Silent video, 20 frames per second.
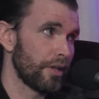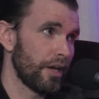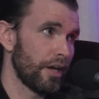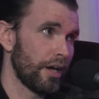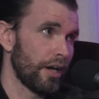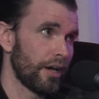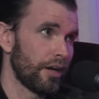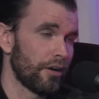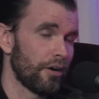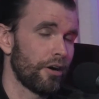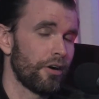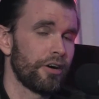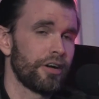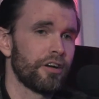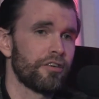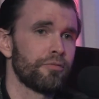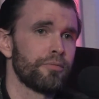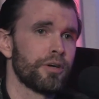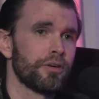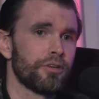At
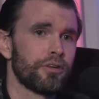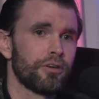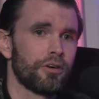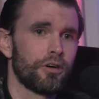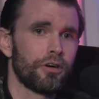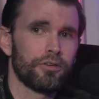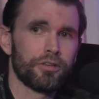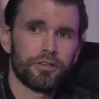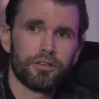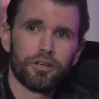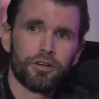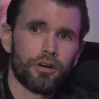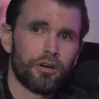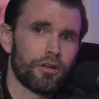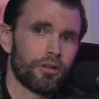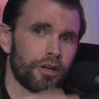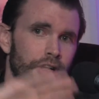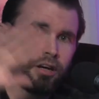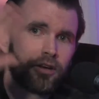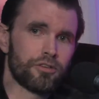RAF Mildenhall and did all
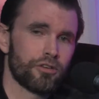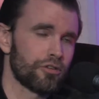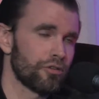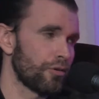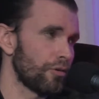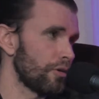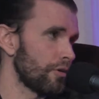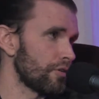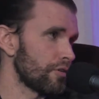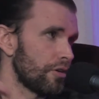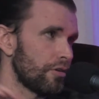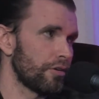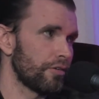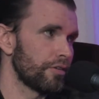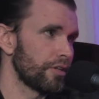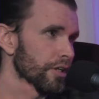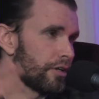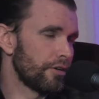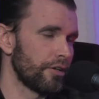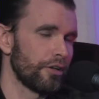kinds of tours all over
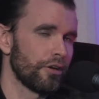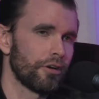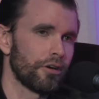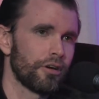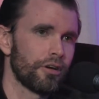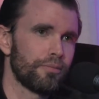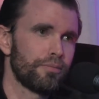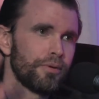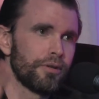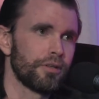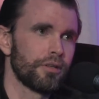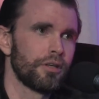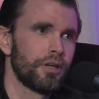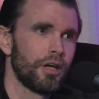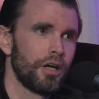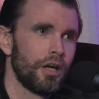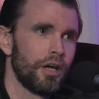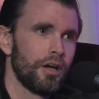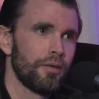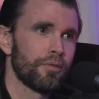there in Europe. And
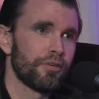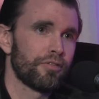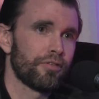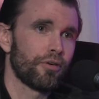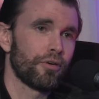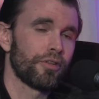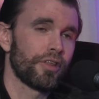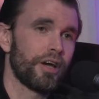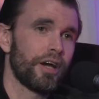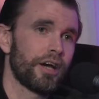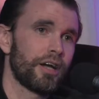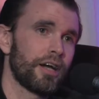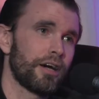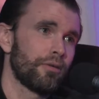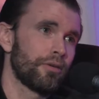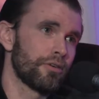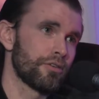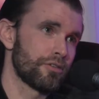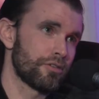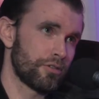before that,
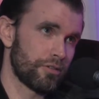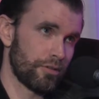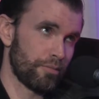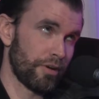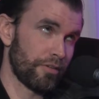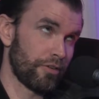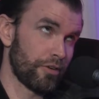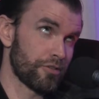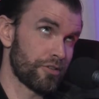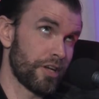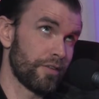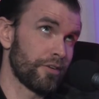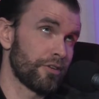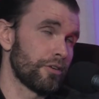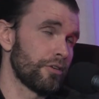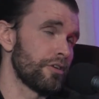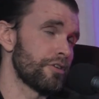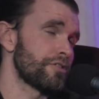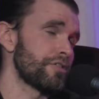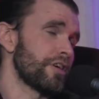my first ever
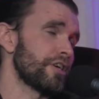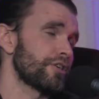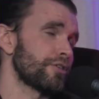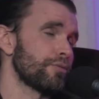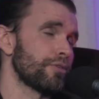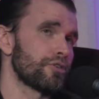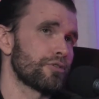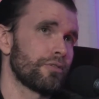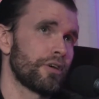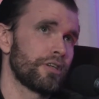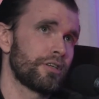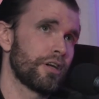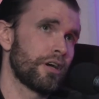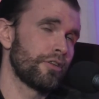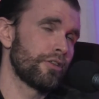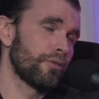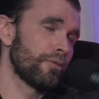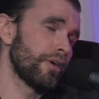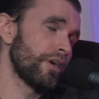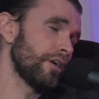duty station was right down
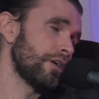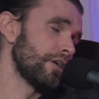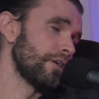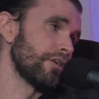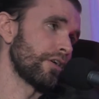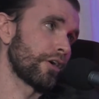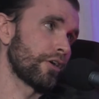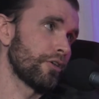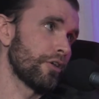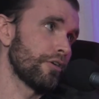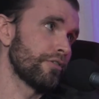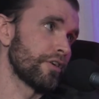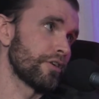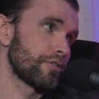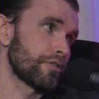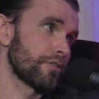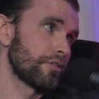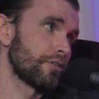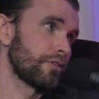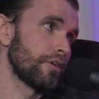the way here in
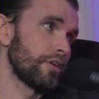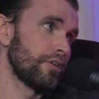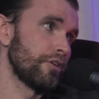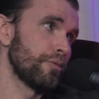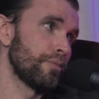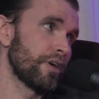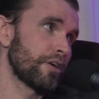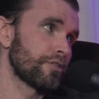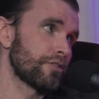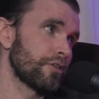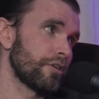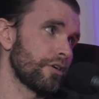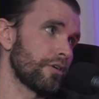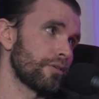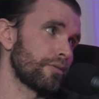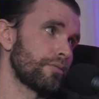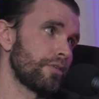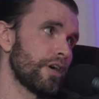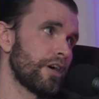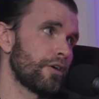Clovis, in New Mexico,
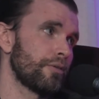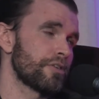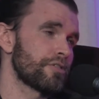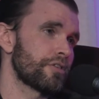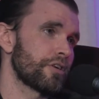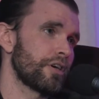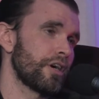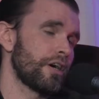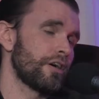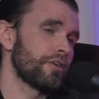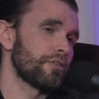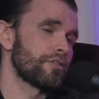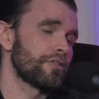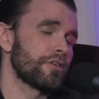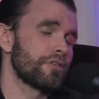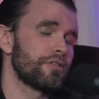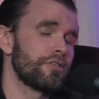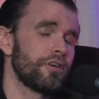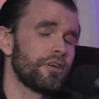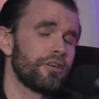Llano Estacado,
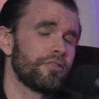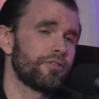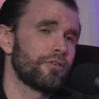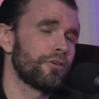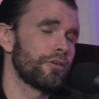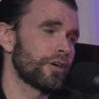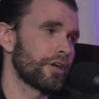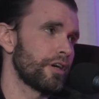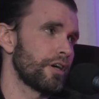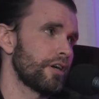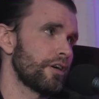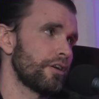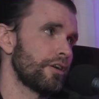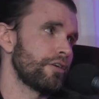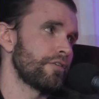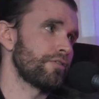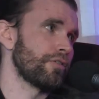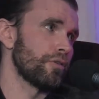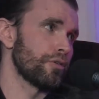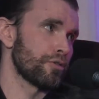6084 at Cannon Air
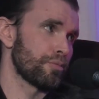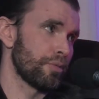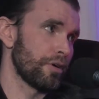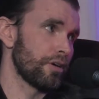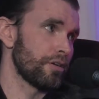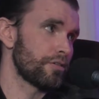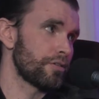Force Base.